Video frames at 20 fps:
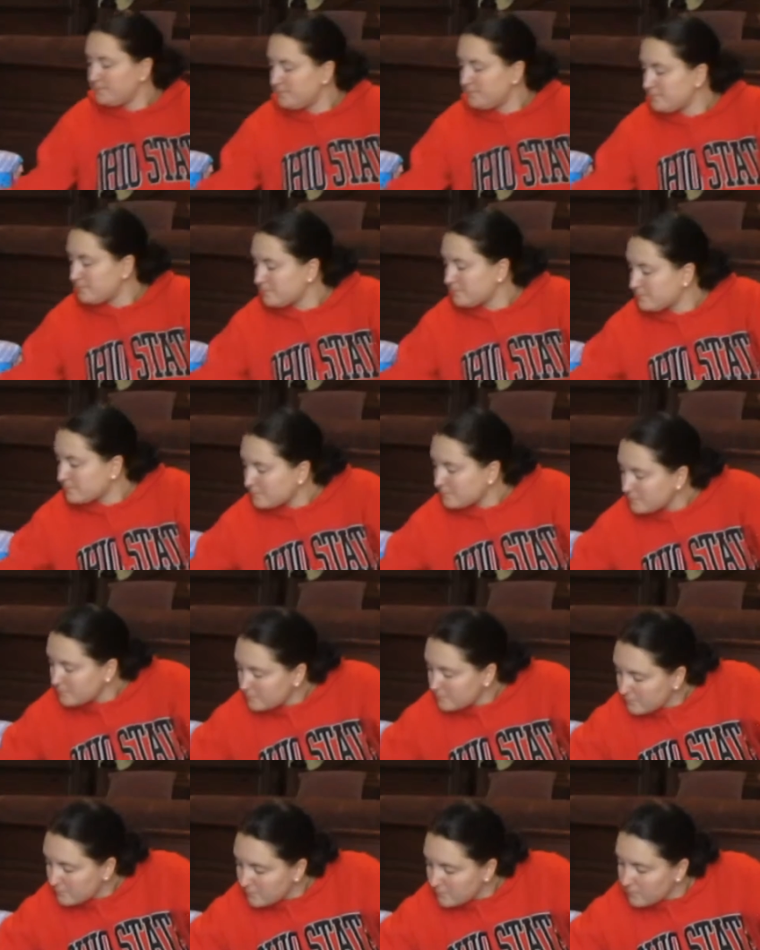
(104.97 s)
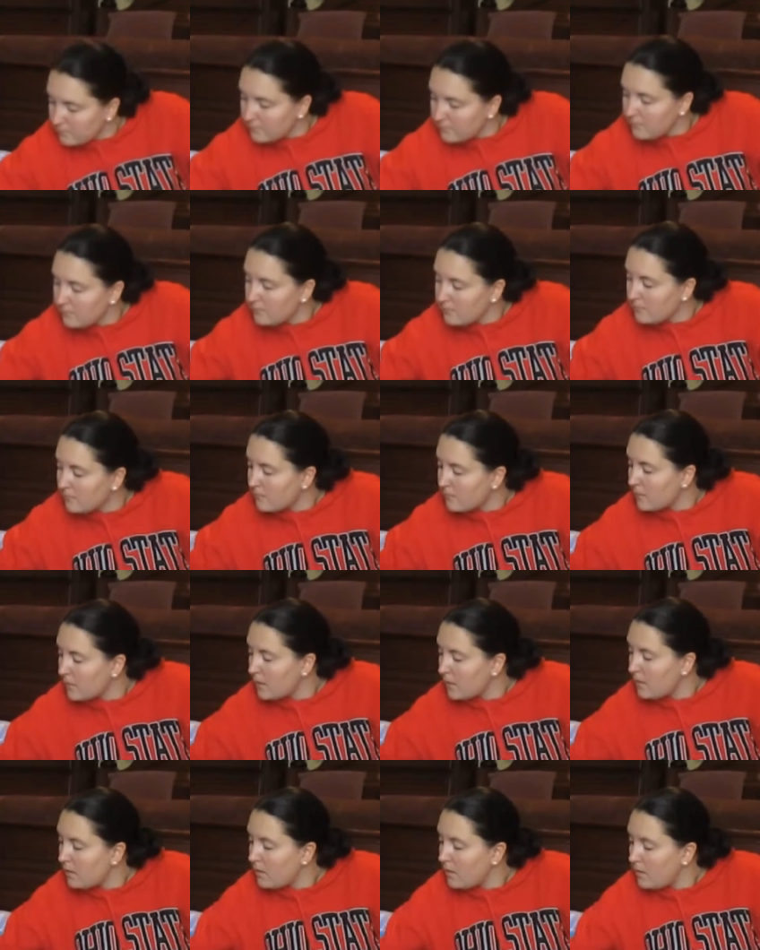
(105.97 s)

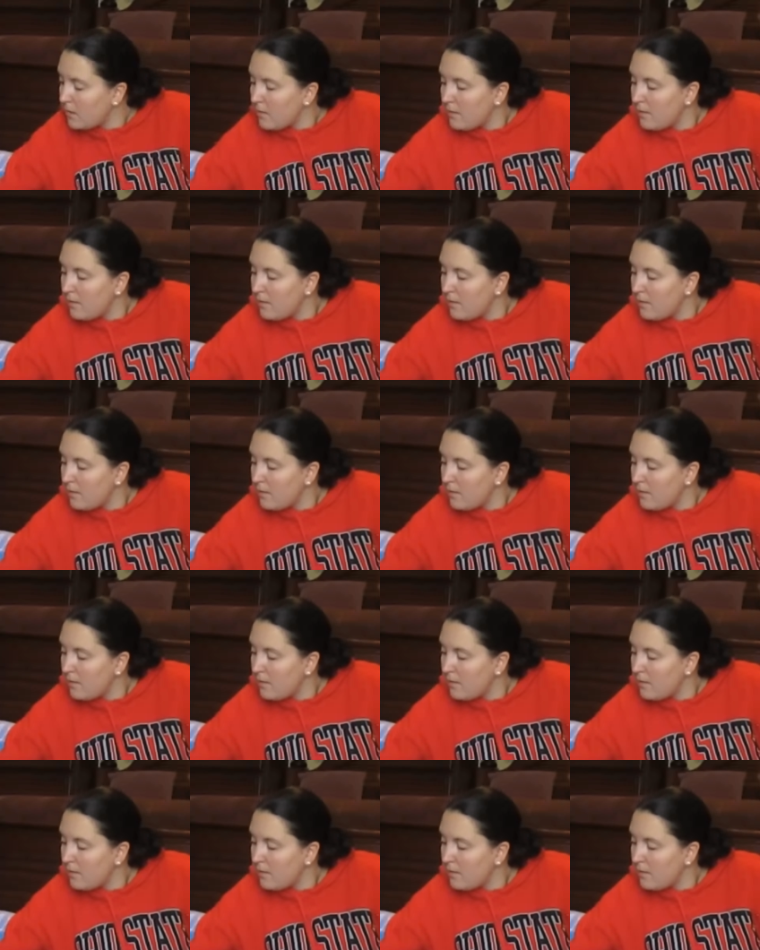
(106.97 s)
Nobody speaks.